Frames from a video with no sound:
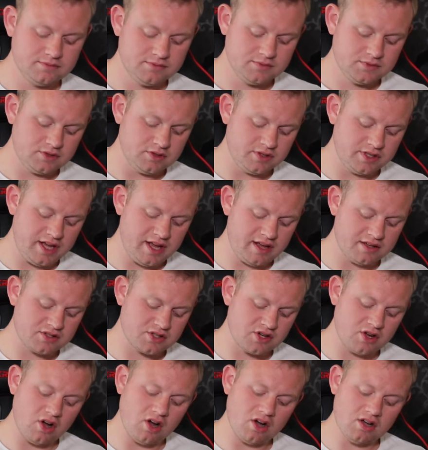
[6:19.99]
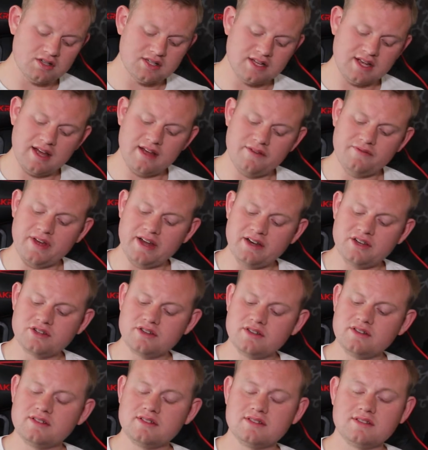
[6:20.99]
So yeah, it's Corsair
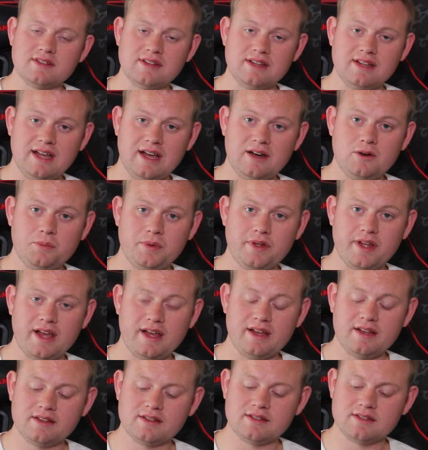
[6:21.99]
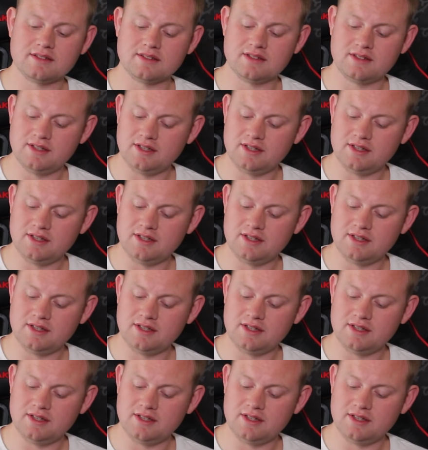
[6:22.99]
Vengeance LPX.